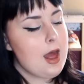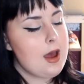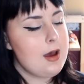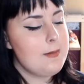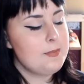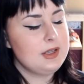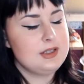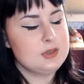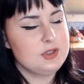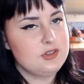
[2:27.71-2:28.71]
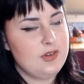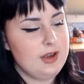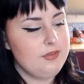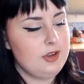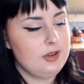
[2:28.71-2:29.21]
Um, but this was
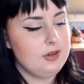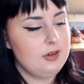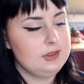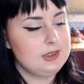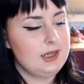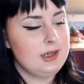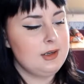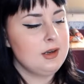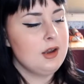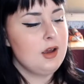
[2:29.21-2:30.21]
$5 and